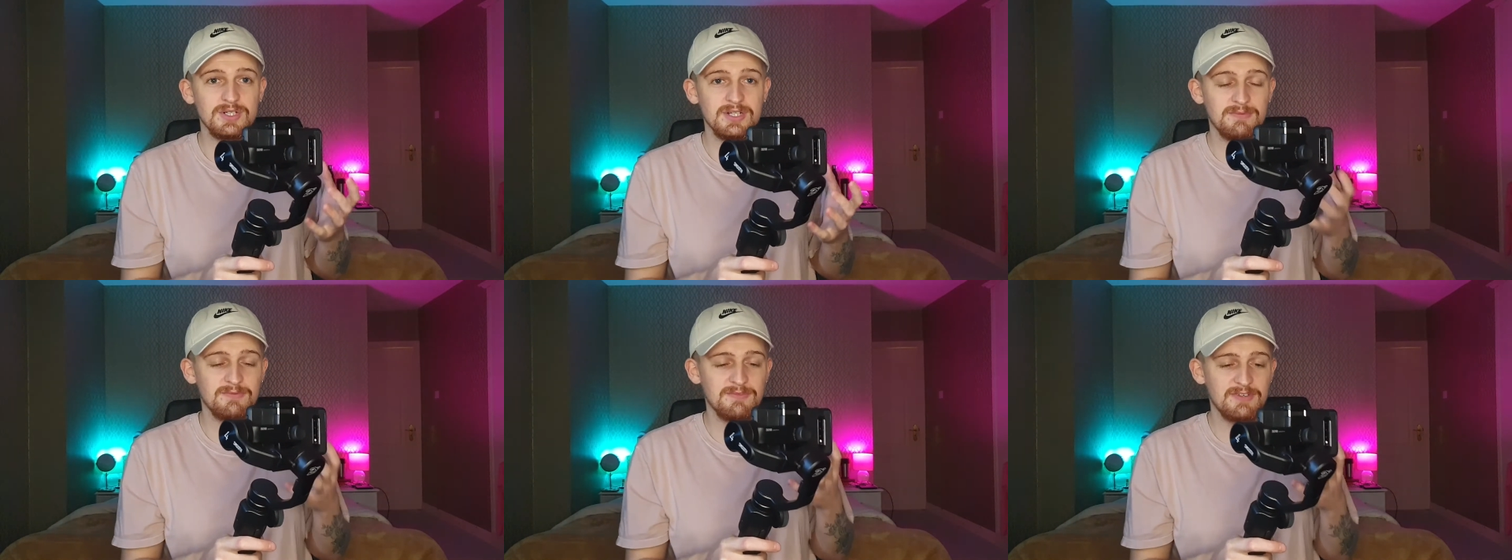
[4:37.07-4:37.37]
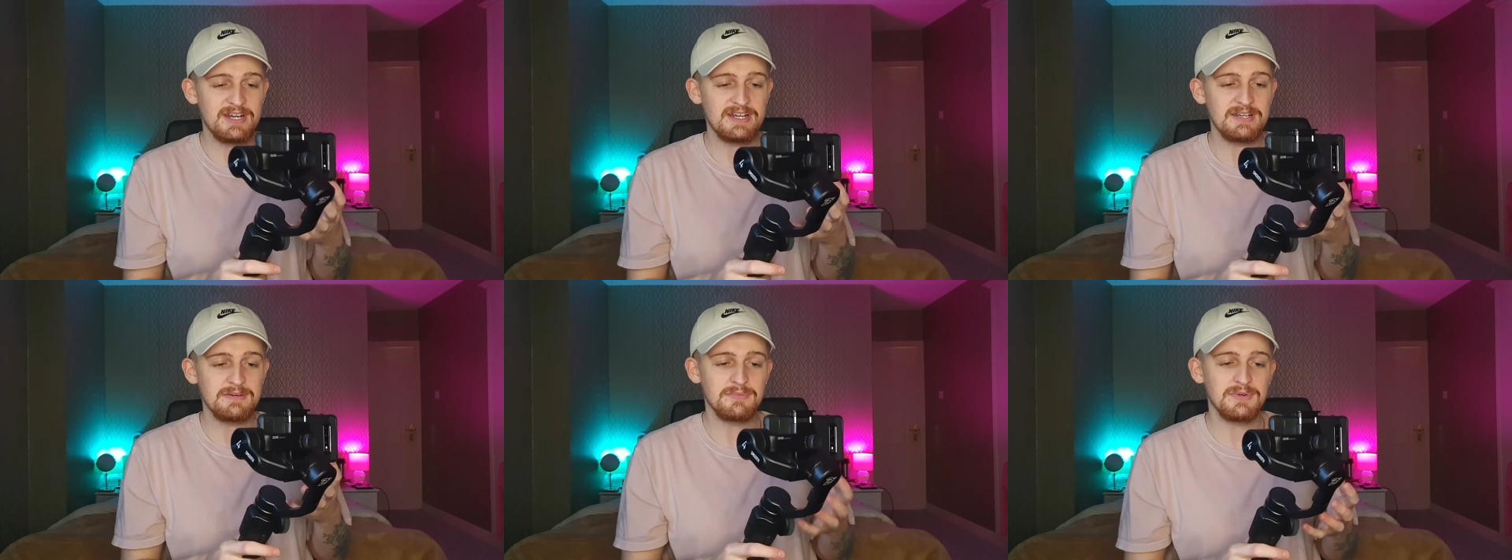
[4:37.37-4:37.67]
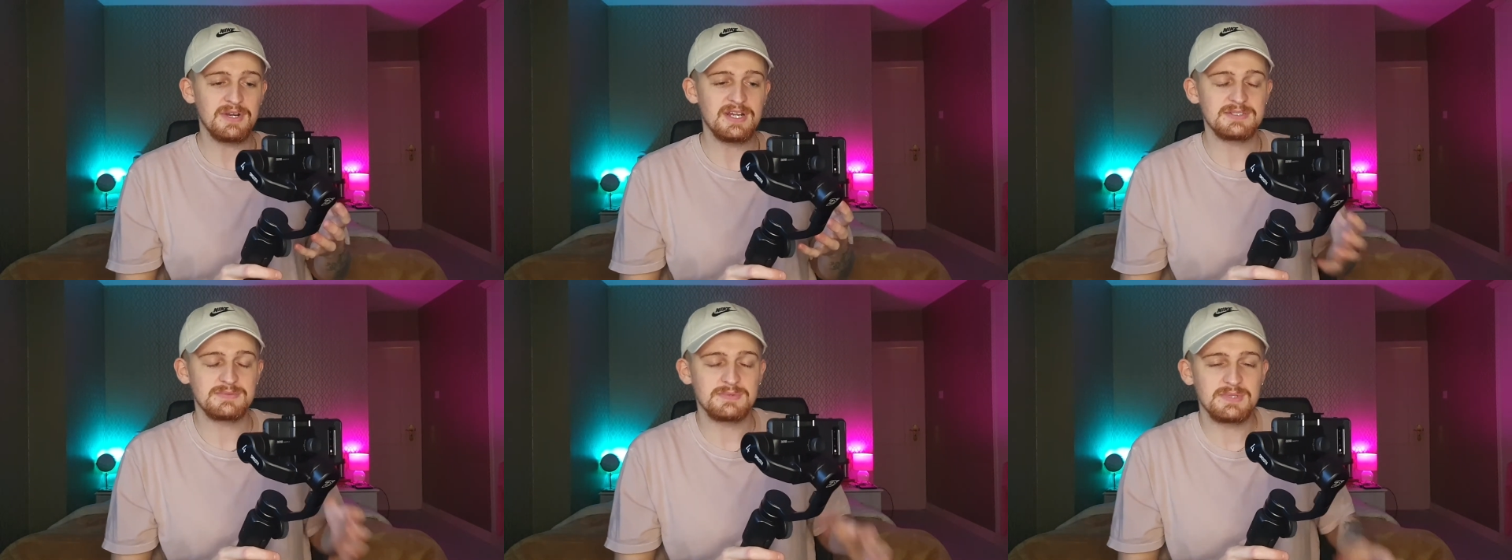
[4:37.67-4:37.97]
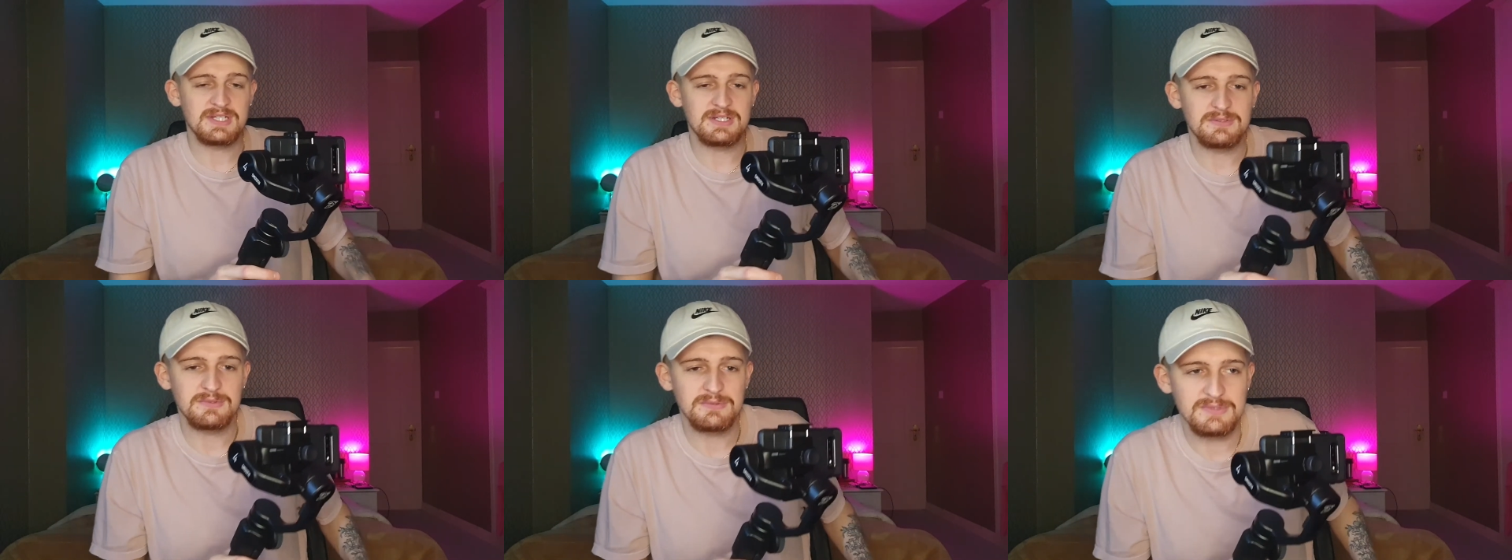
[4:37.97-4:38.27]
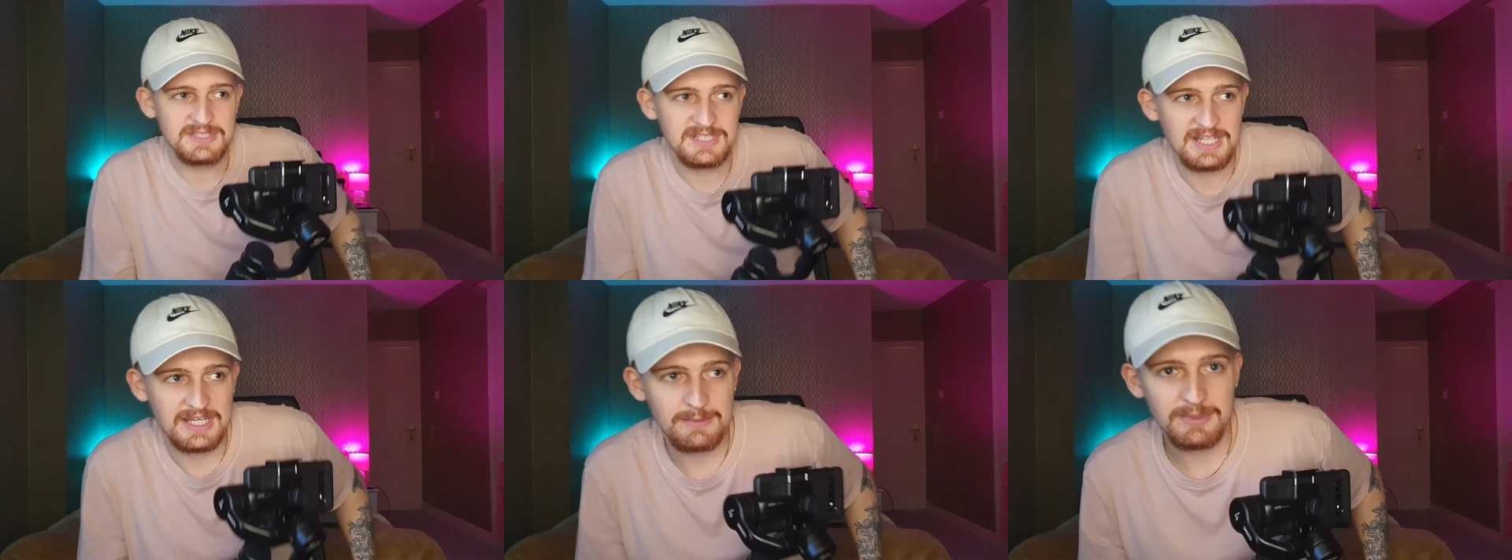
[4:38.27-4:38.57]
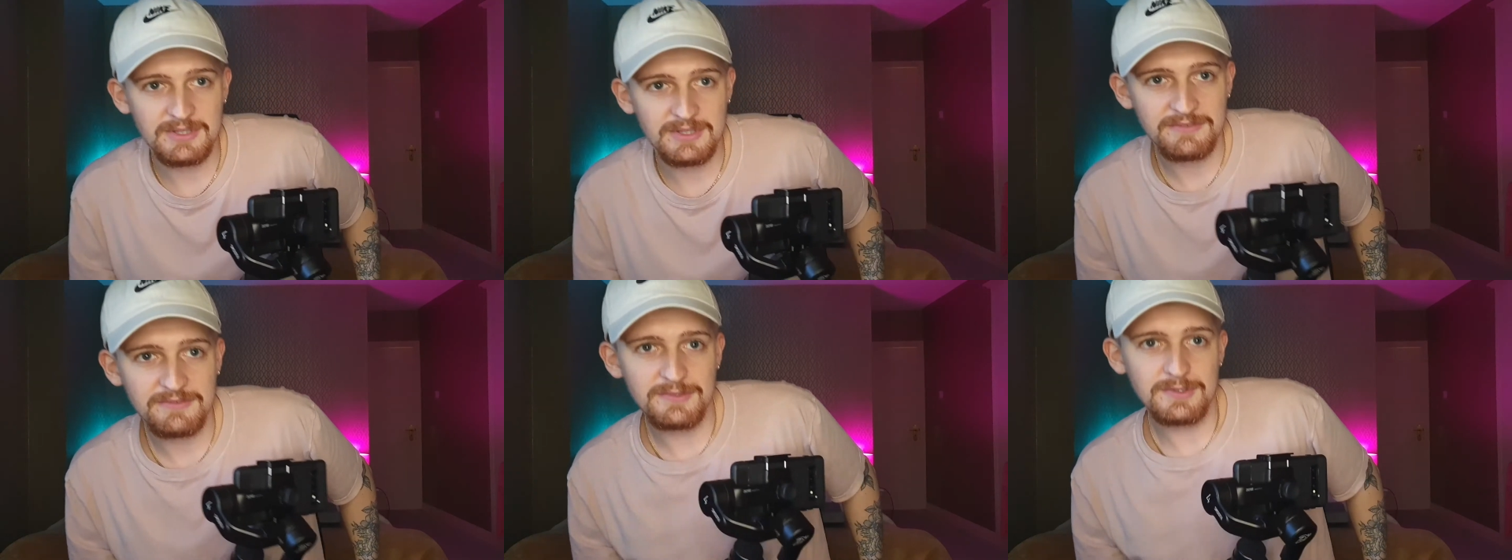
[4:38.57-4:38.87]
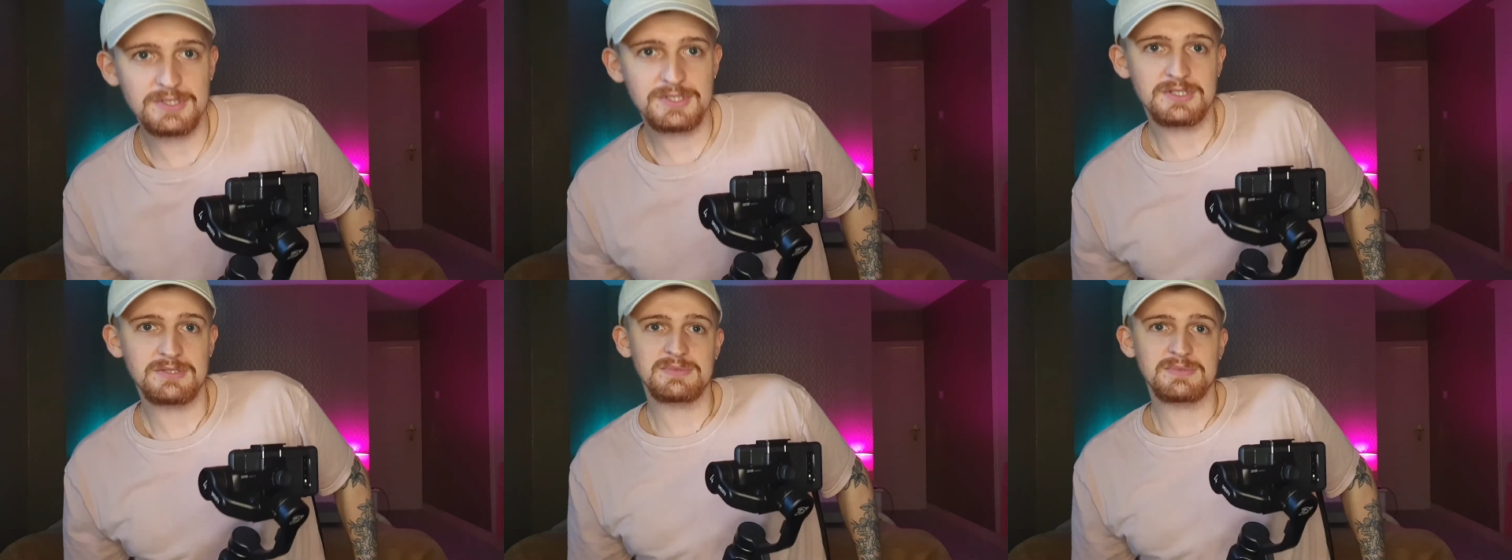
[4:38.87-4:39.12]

I'm very impressed with how stable the footage comes